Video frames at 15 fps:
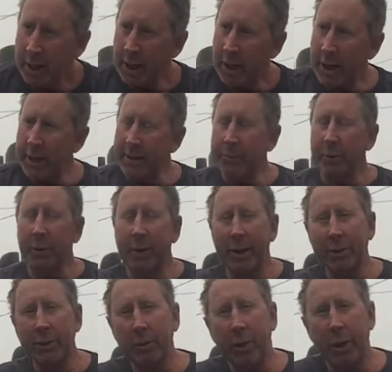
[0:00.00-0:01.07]
you're going to
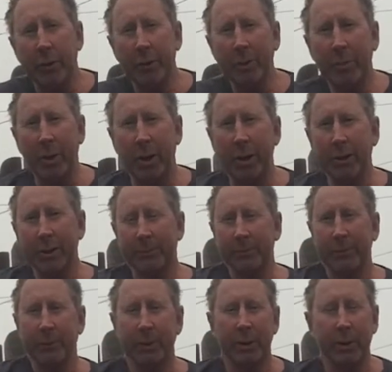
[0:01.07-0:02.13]
answer all three parts.
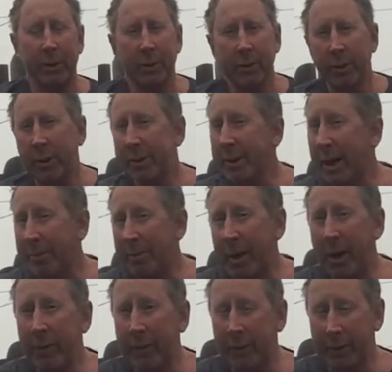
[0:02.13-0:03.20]
You're going to type
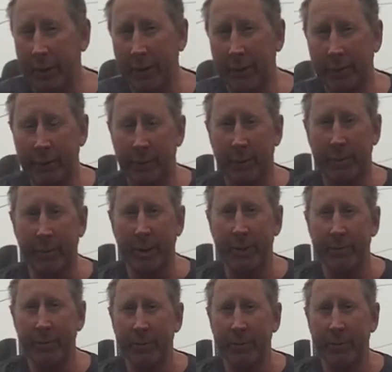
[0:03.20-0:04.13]
everything for me.